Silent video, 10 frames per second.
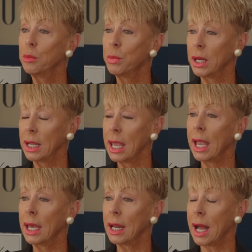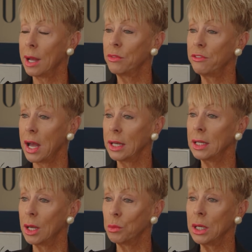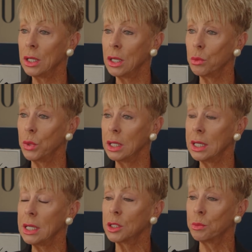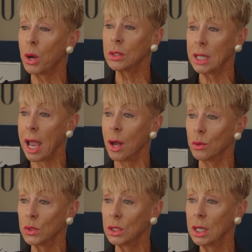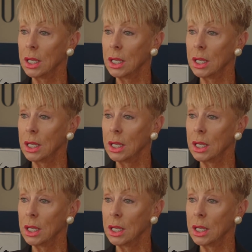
But again, I'm finding that when these small towns